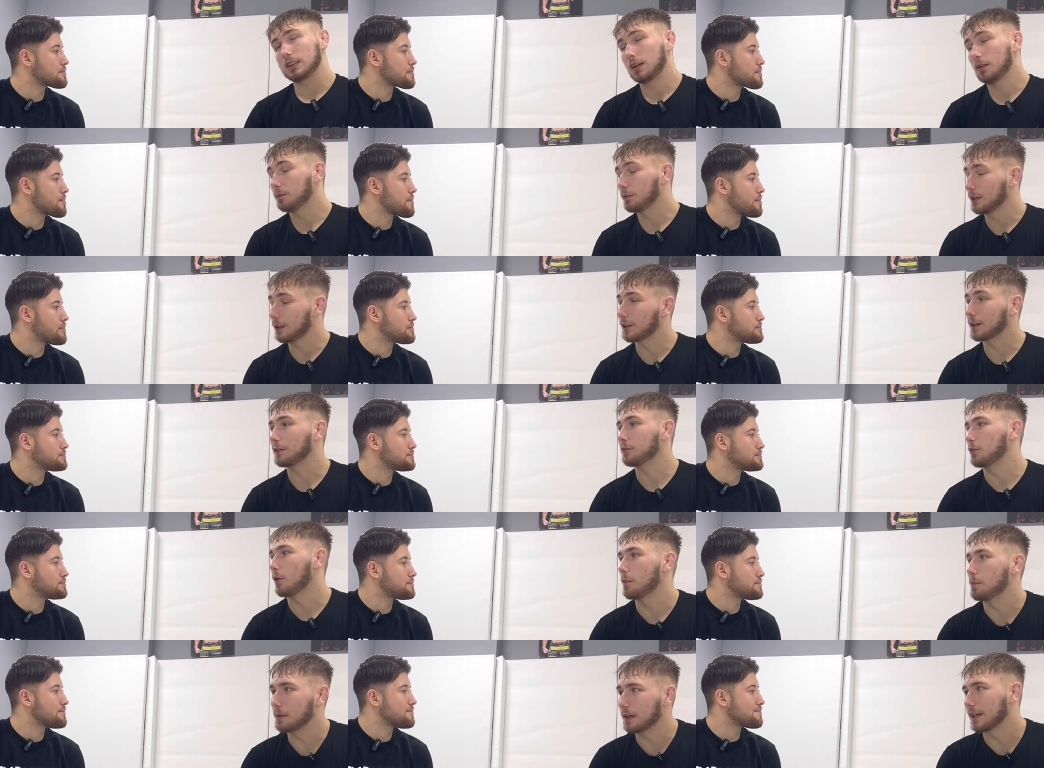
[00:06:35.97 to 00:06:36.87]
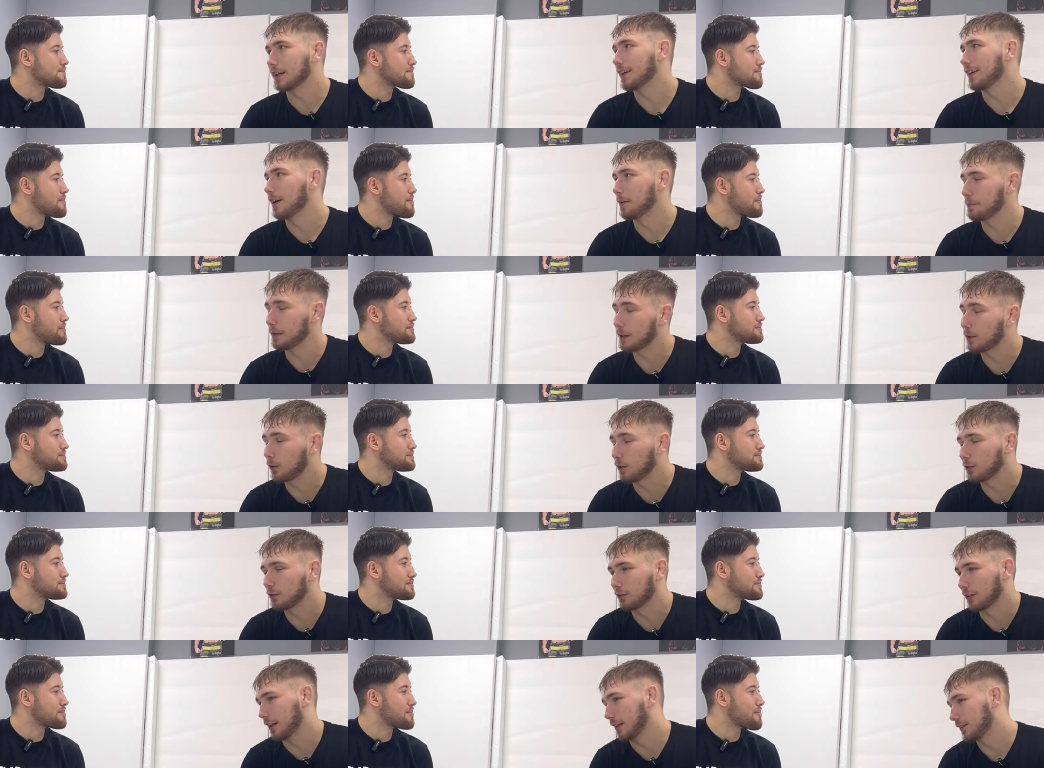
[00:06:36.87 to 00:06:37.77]
Speaker 1: we're looking for a big a big
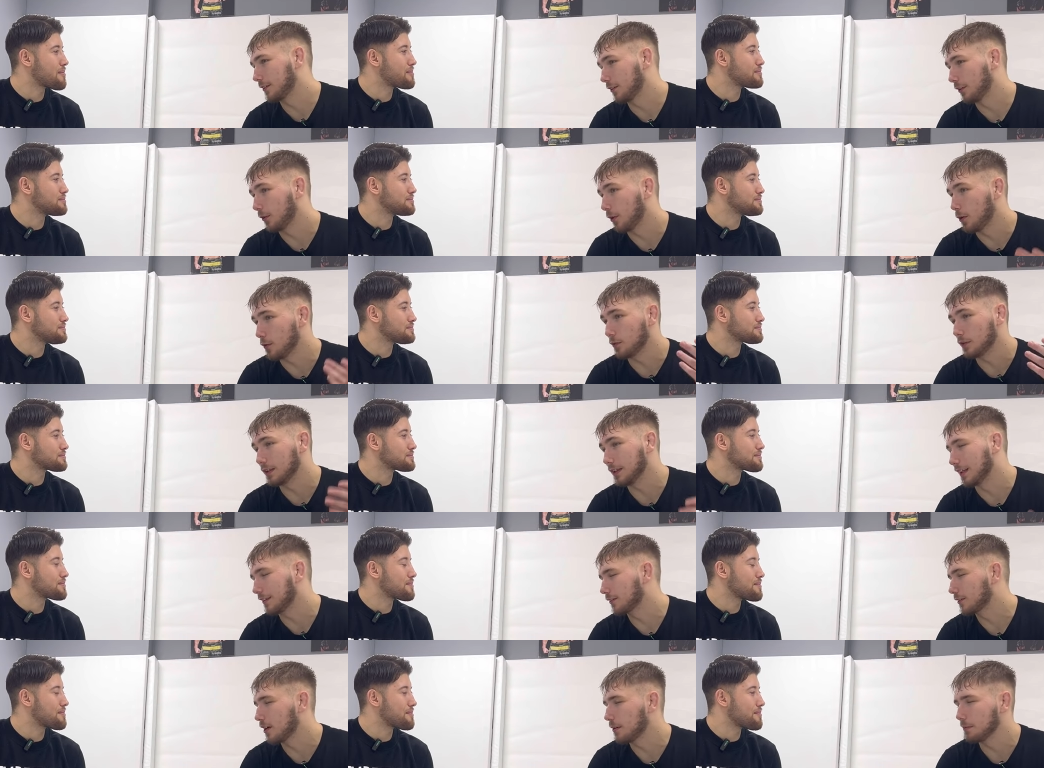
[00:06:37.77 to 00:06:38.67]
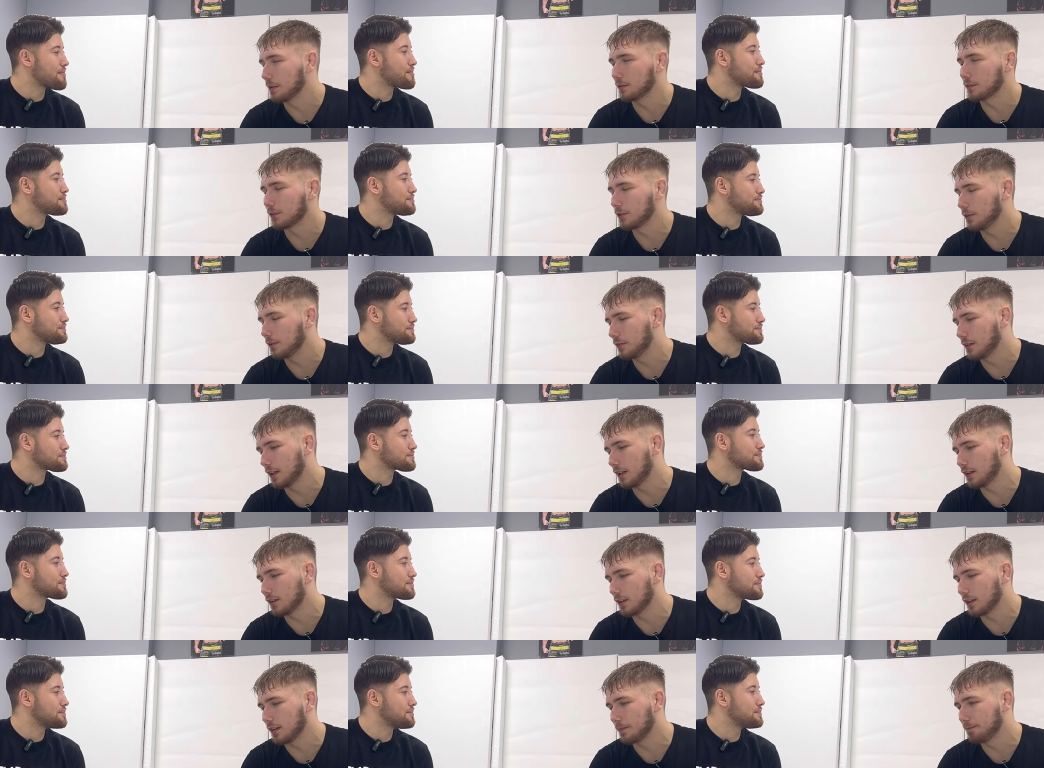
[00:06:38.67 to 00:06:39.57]
contract, so hopefully that's coming soon.
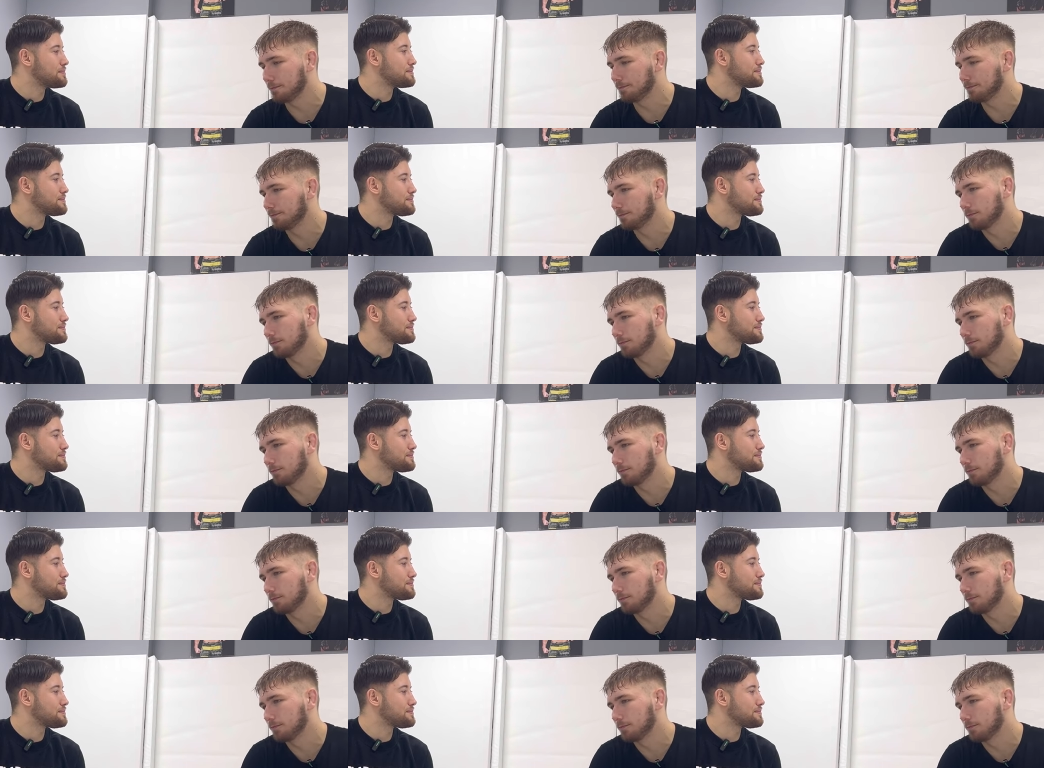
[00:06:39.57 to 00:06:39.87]
And um,